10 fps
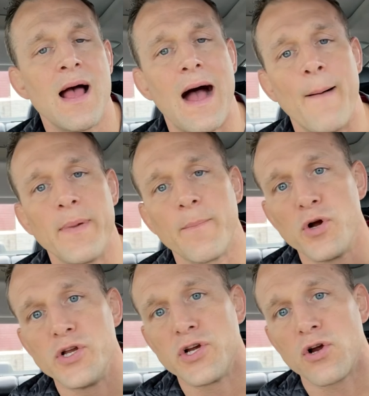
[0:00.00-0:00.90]
I'm going to
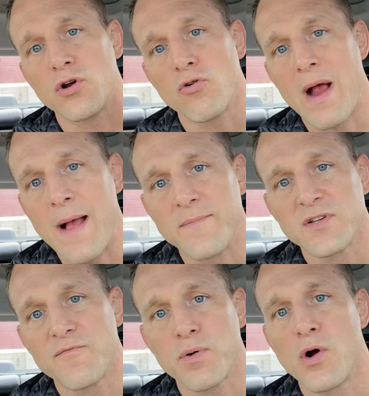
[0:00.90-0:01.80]
put your grams
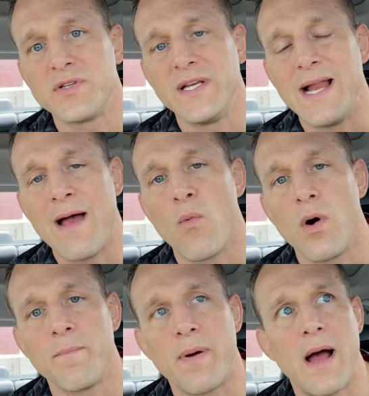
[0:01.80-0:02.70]
of protein at
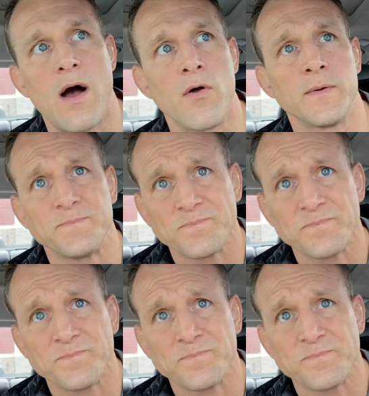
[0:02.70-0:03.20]
one pound